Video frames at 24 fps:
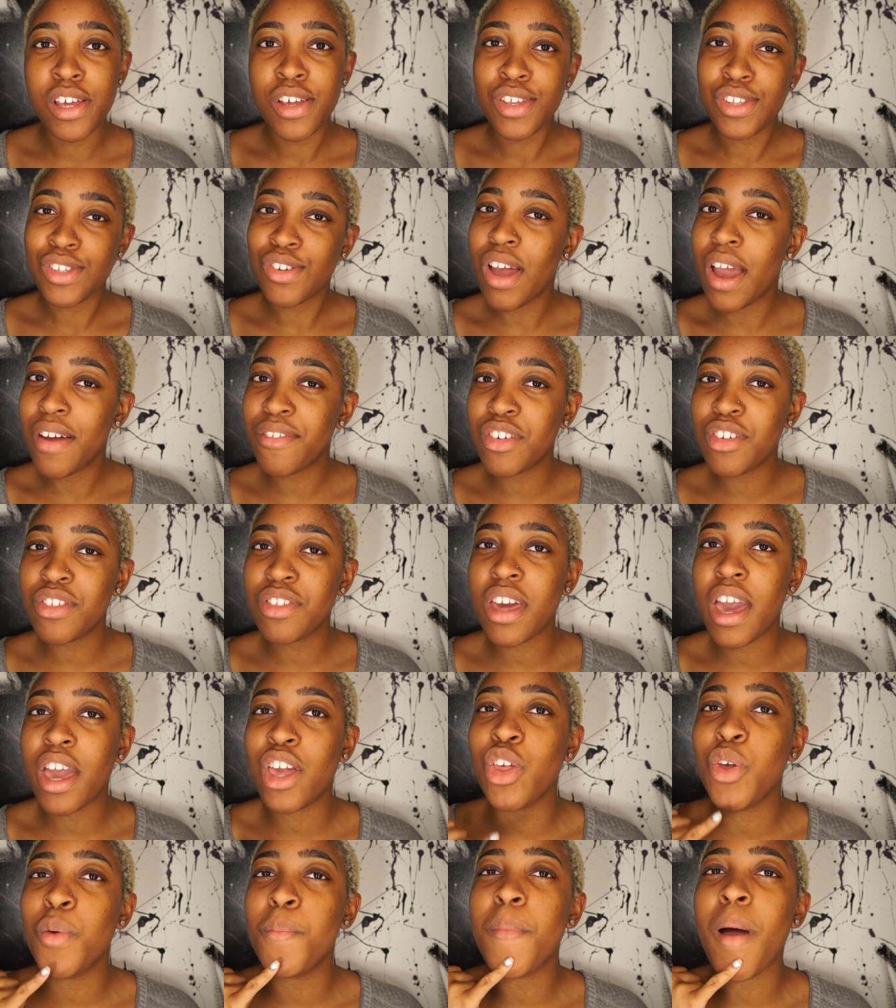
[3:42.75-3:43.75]
So after
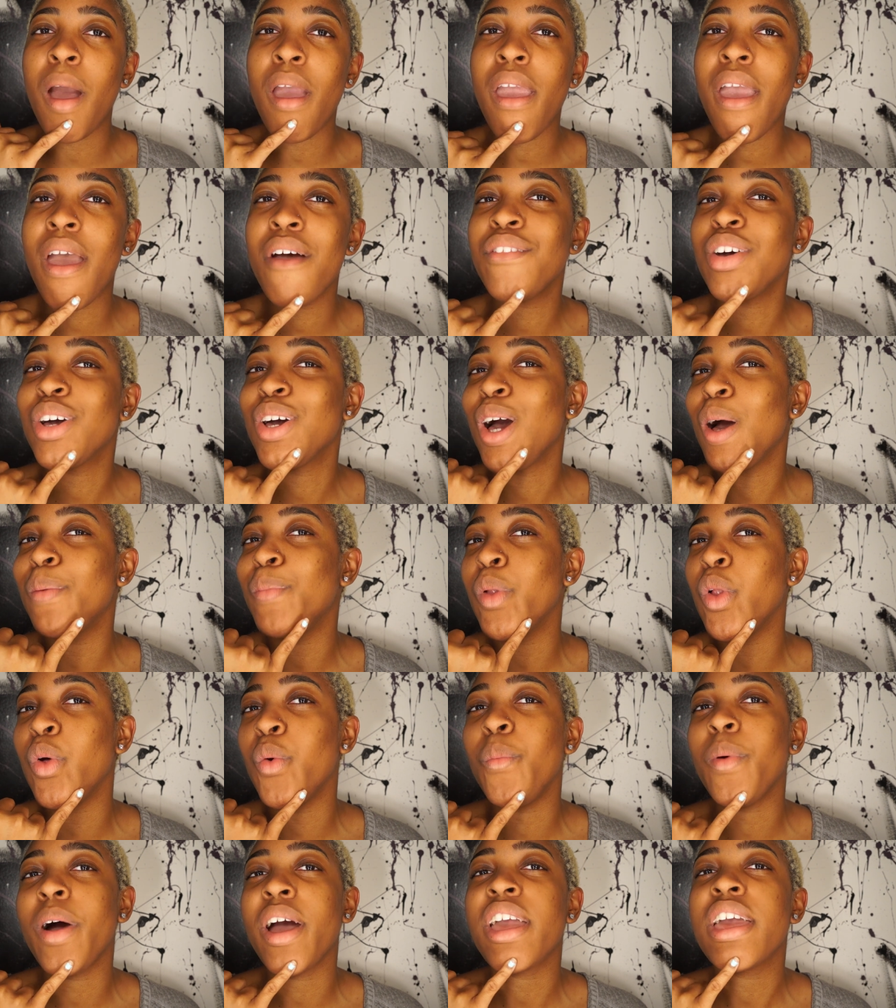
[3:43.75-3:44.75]
that, you might have a
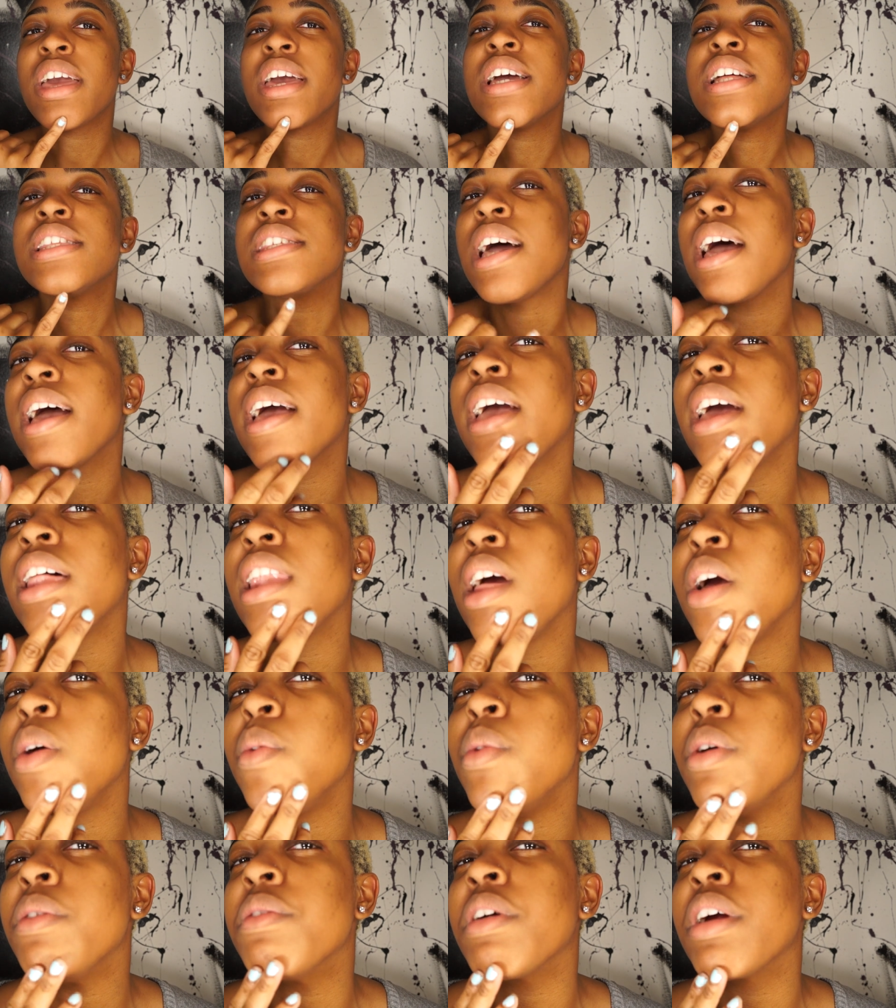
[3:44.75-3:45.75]
couple of whiteheads. I had
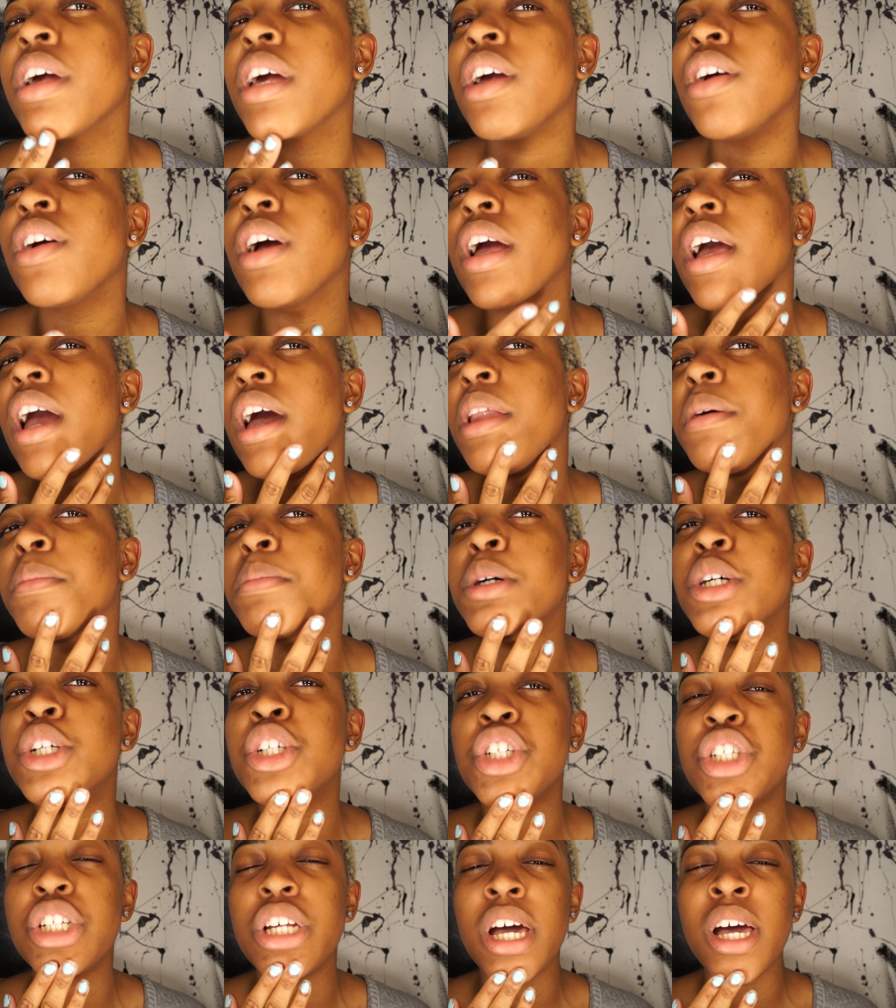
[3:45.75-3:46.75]
like one right here I kind of
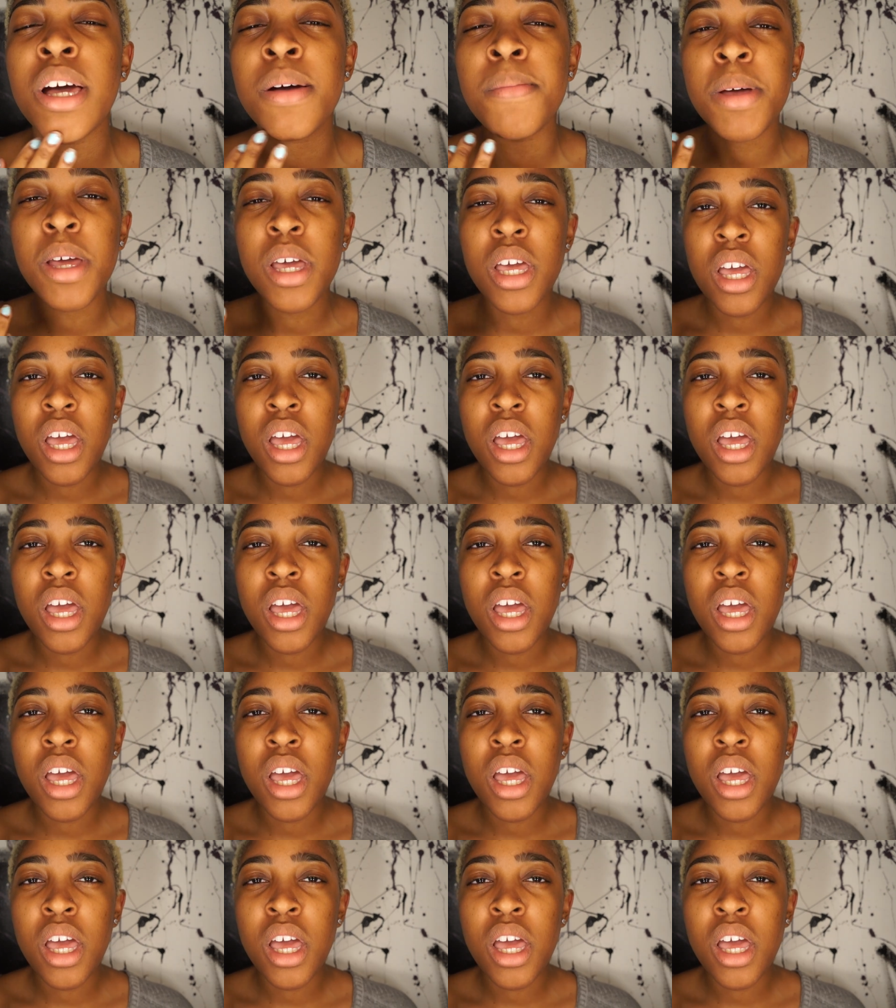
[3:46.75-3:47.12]
pushed up.